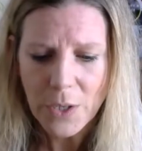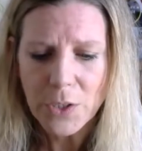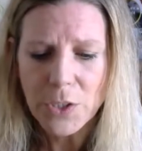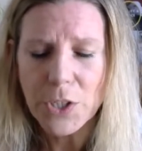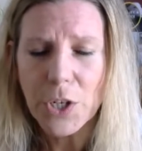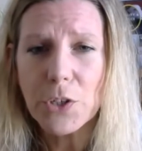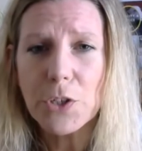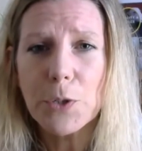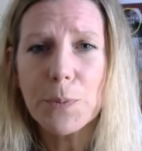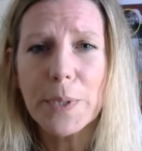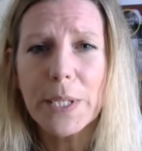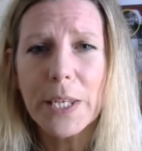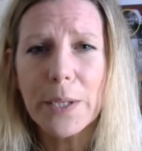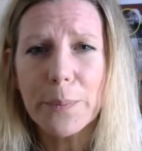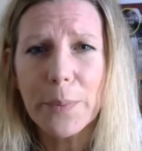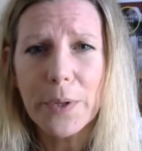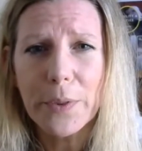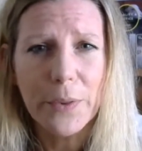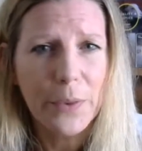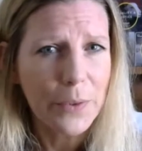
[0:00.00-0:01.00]
So to begin
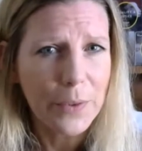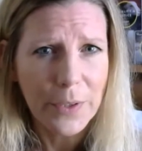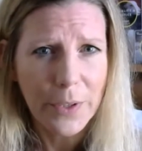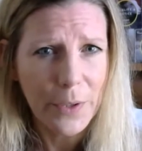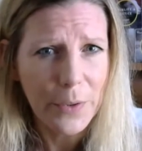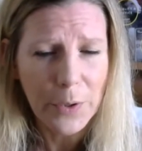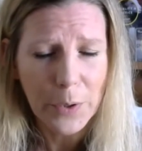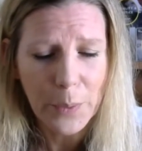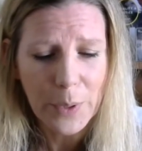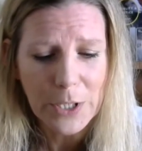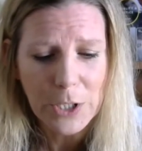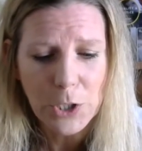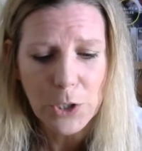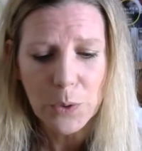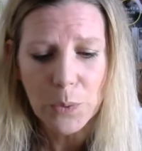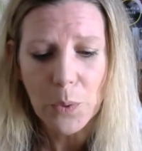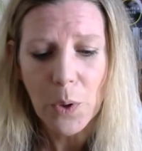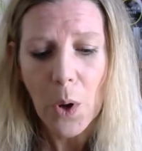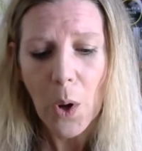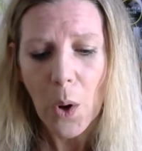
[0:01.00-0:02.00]
with the
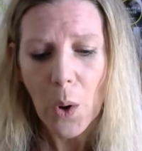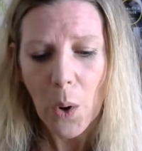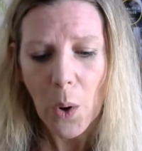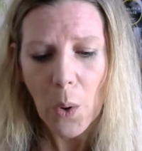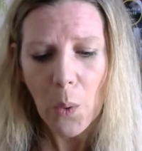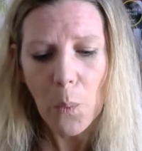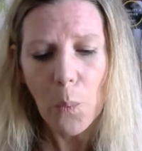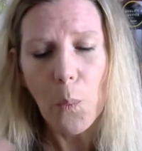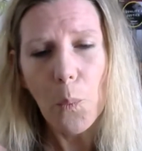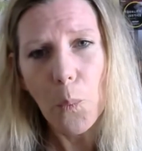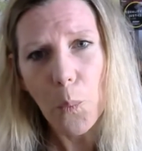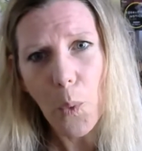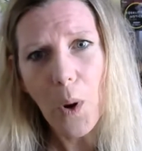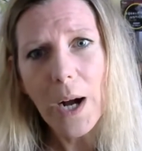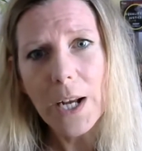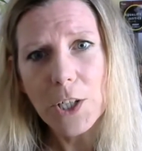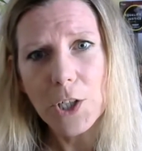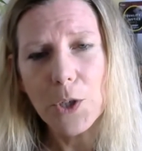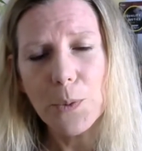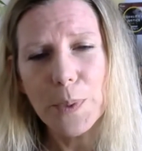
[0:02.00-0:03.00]
question,
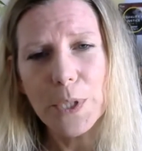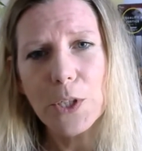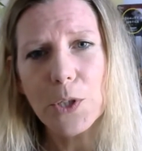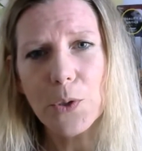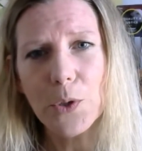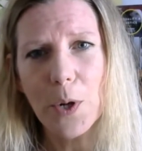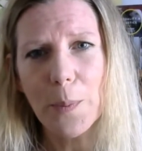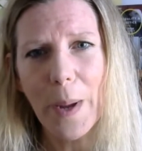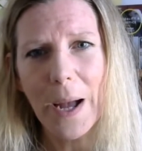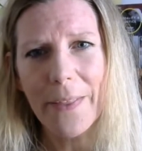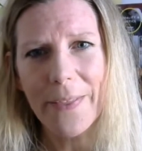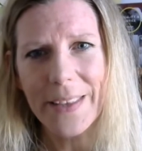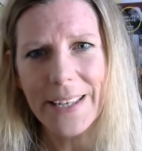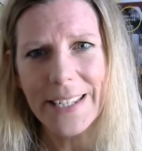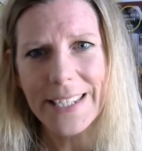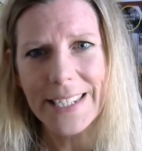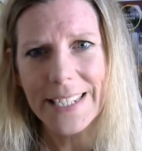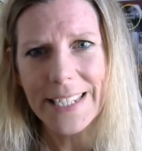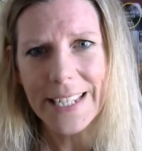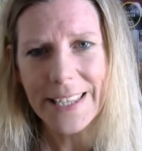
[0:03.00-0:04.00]
why should we talk about
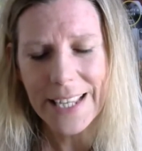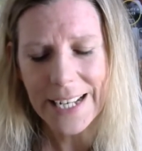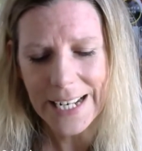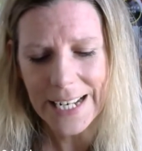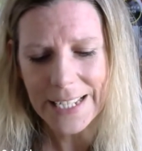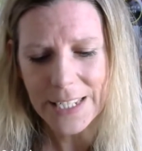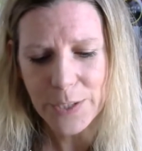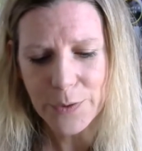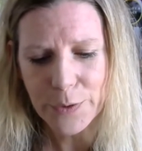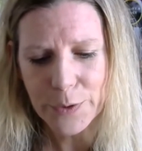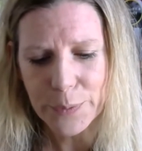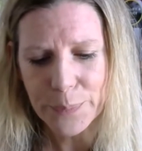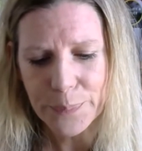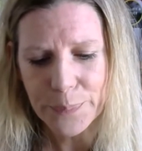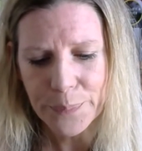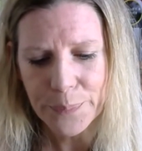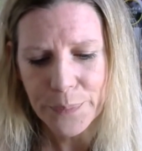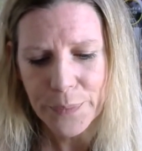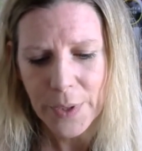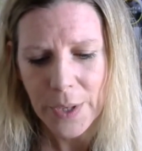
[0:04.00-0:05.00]
this in the classroom?
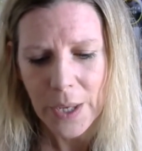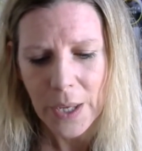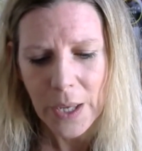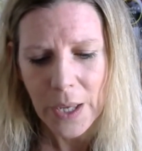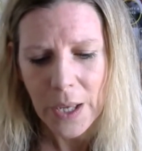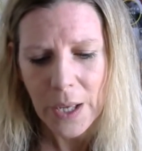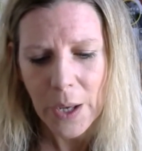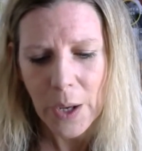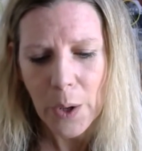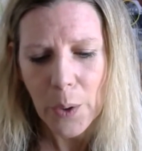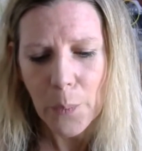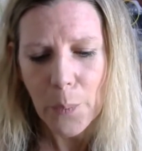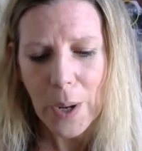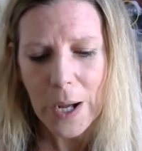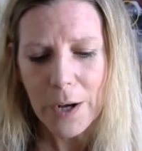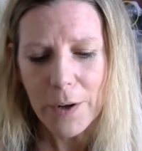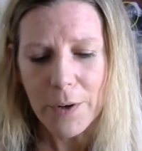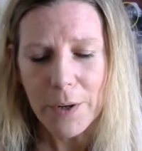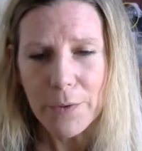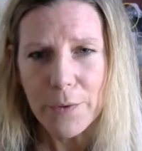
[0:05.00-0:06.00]

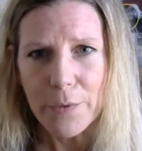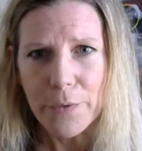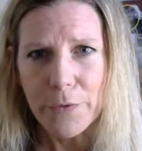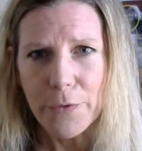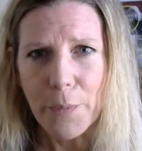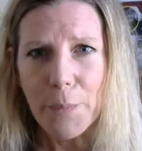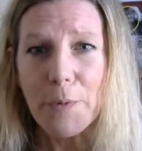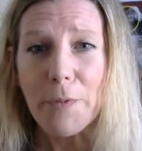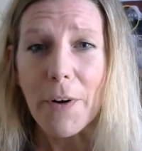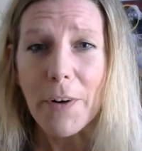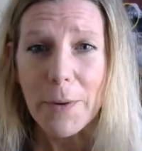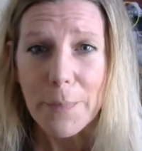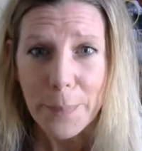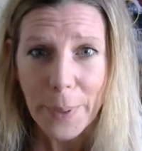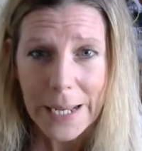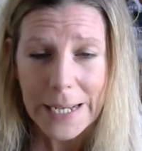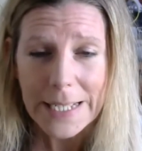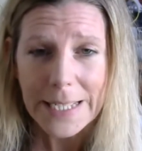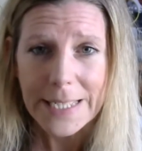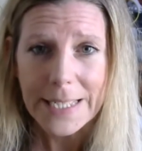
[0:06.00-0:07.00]
Well, from a very
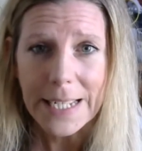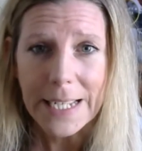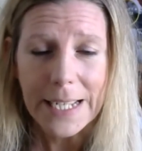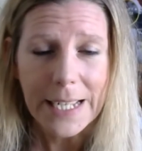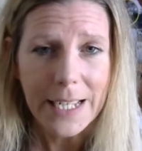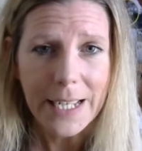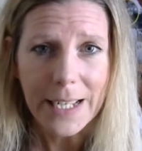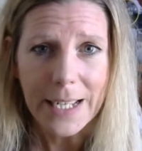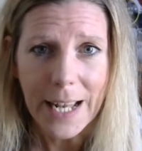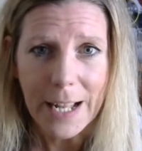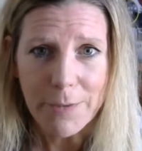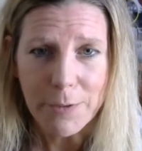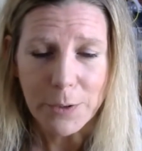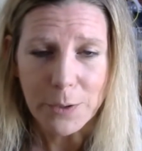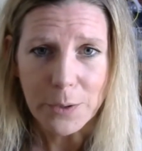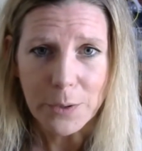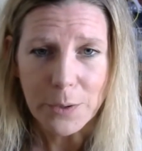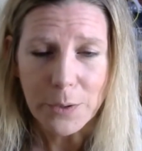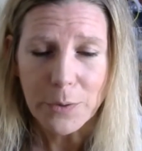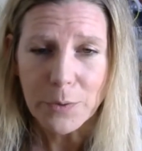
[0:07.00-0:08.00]
basic
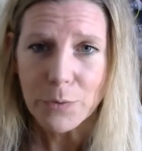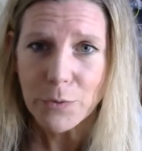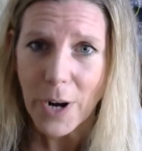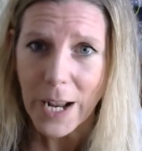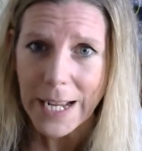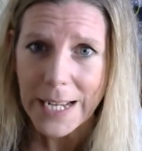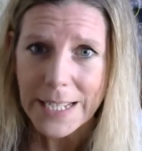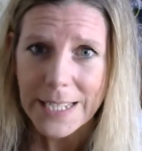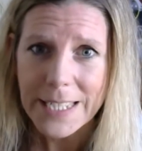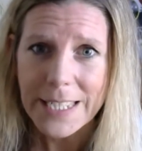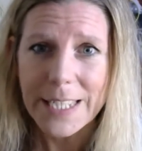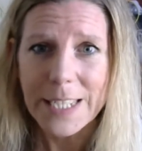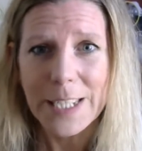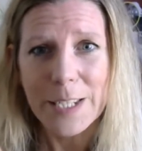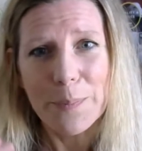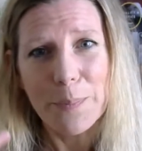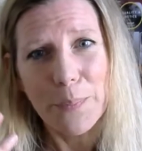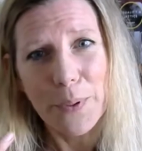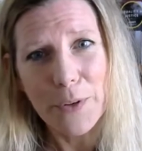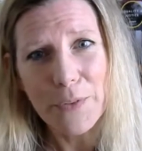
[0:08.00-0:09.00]
level,
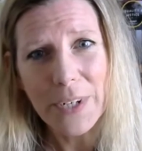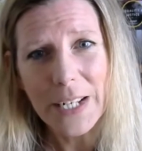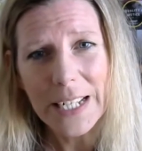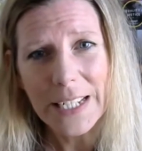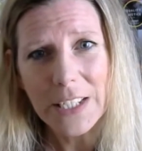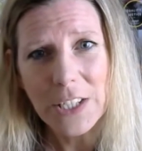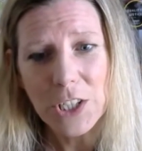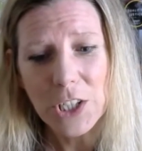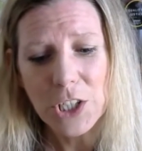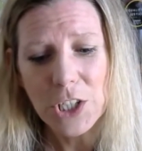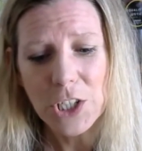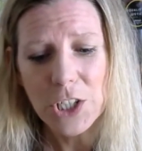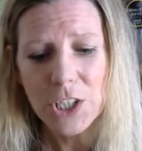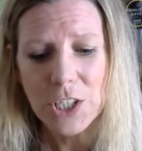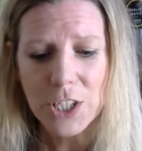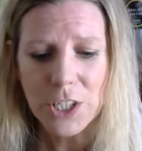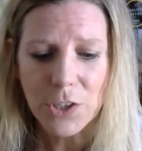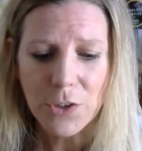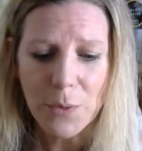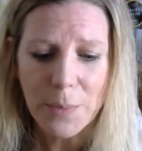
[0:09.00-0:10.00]
race, privilege,
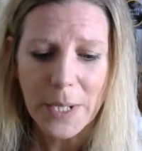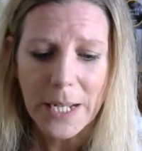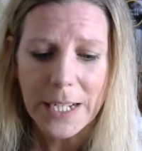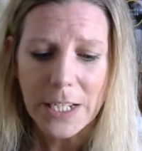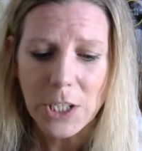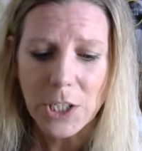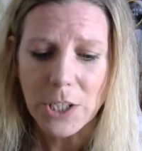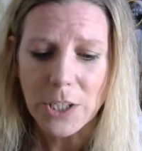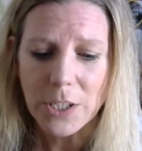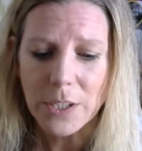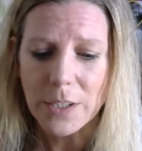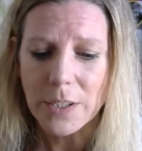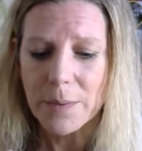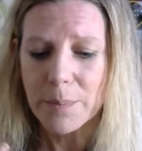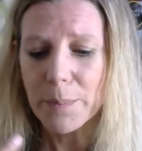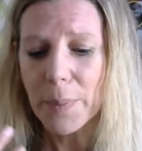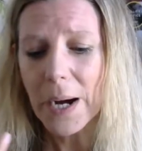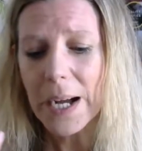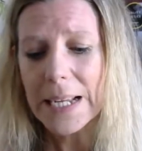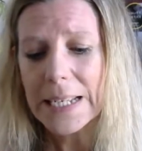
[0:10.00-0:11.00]
discrimination,
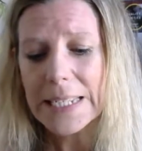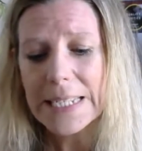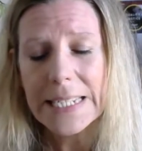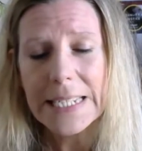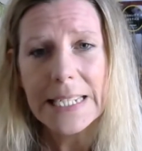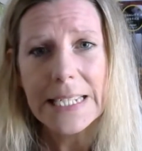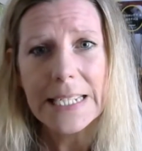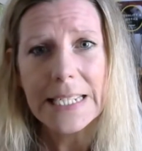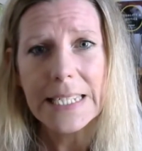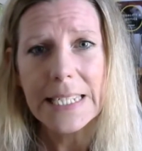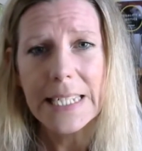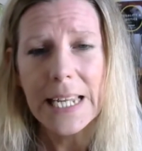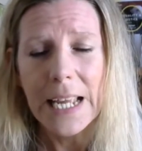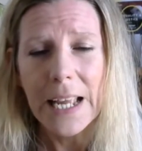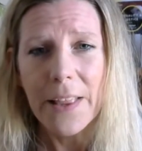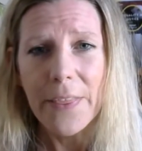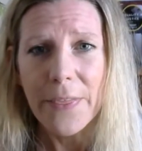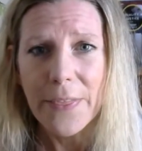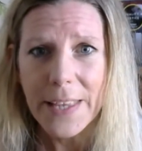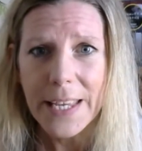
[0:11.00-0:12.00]
biases,
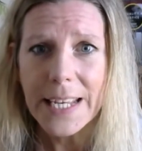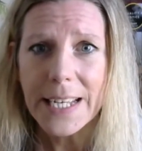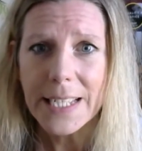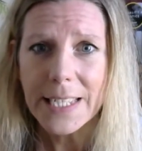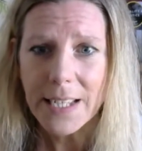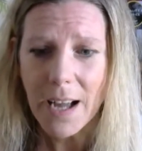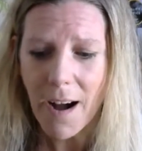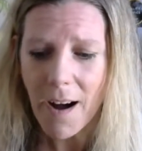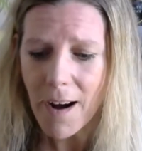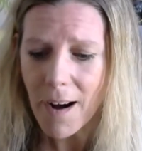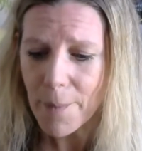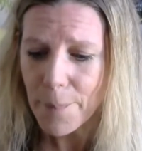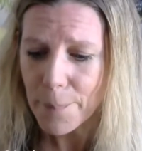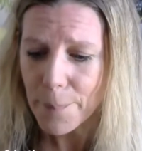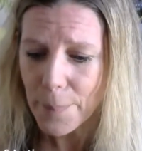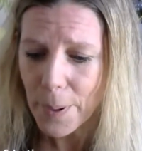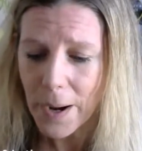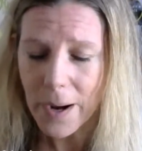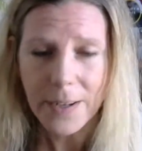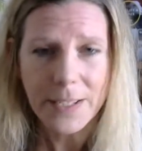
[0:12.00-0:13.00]
these are
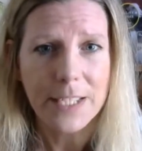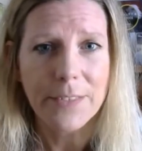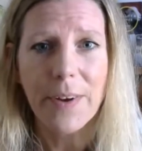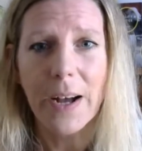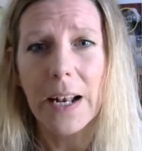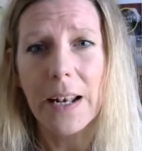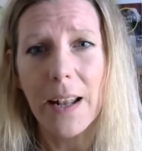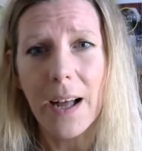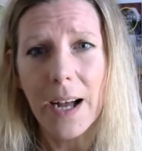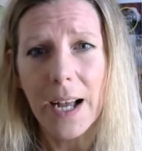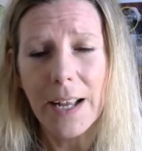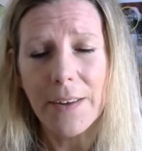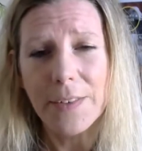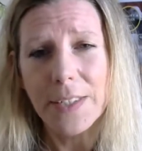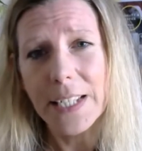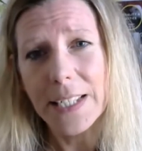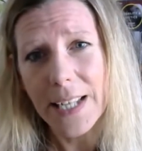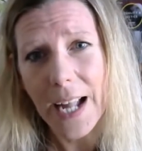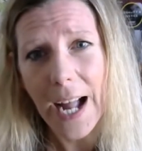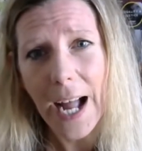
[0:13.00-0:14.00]
part of our lives.
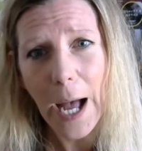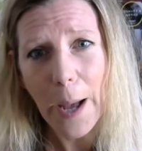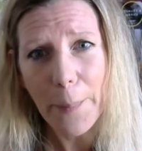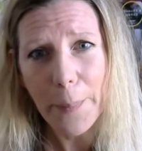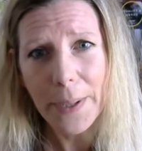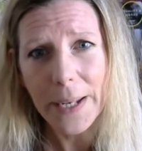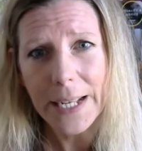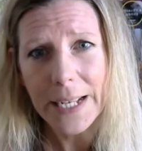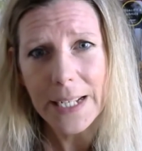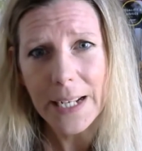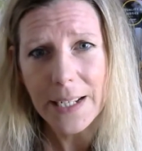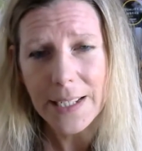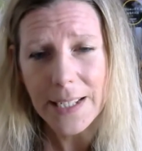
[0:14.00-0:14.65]
These are happening